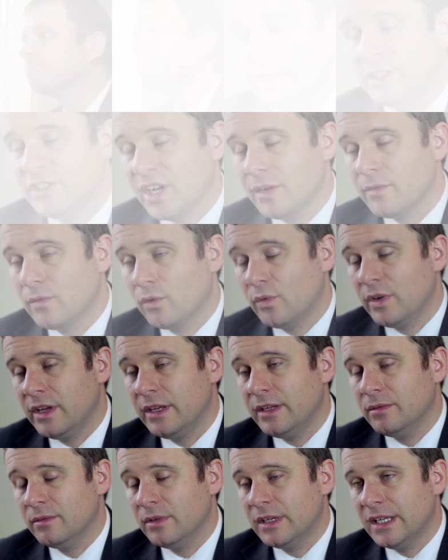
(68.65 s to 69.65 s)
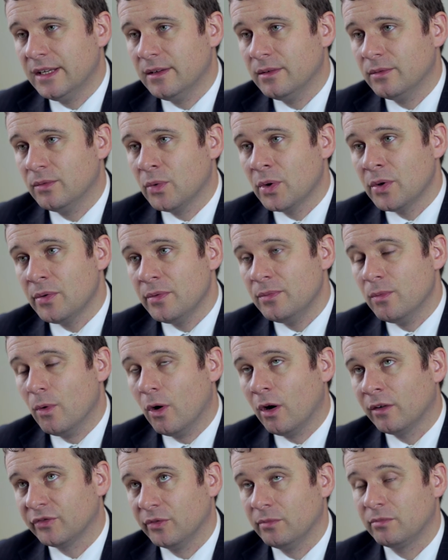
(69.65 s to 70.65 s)
In general, we
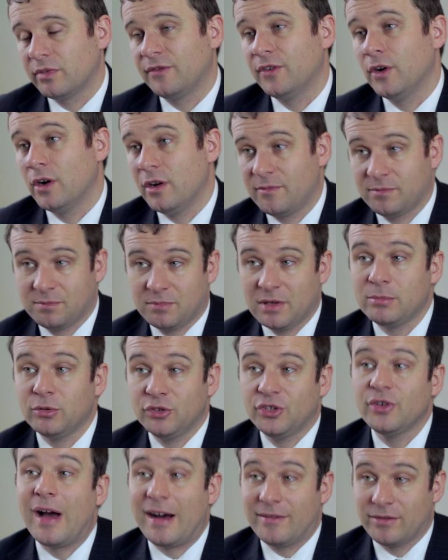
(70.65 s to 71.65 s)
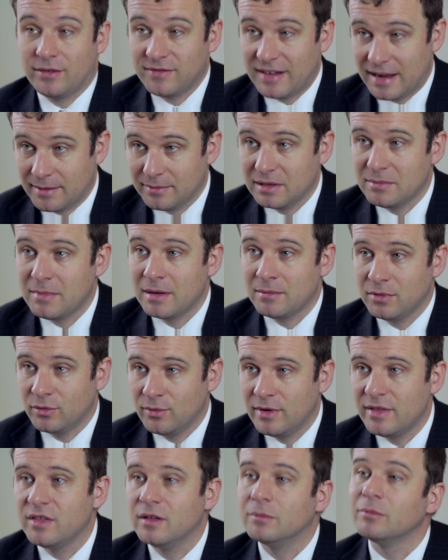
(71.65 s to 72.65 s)
often prefer if people do have a family member
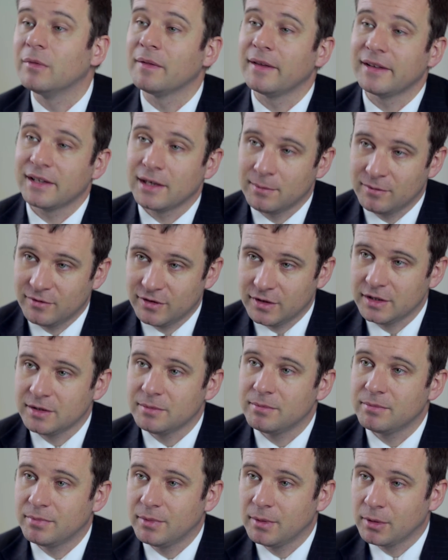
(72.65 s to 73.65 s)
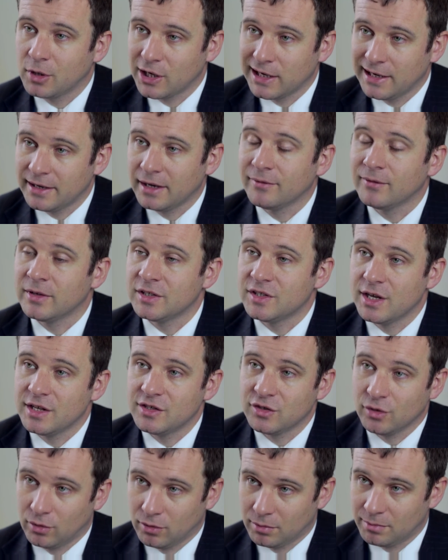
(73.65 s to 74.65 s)
with them when they come for the clinic
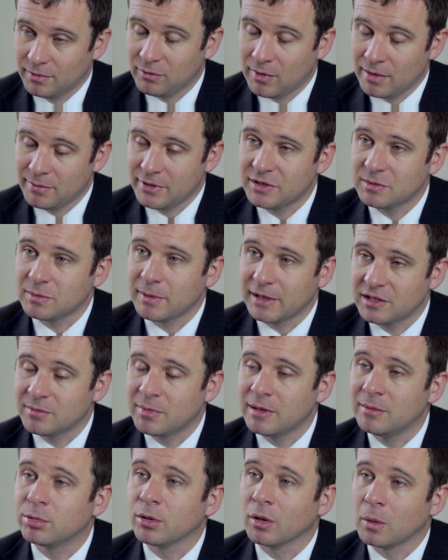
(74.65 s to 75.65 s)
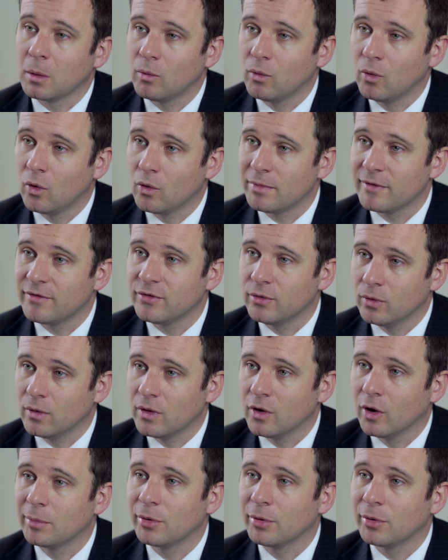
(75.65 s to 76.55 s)
visit, or when we speak to people on the ward before the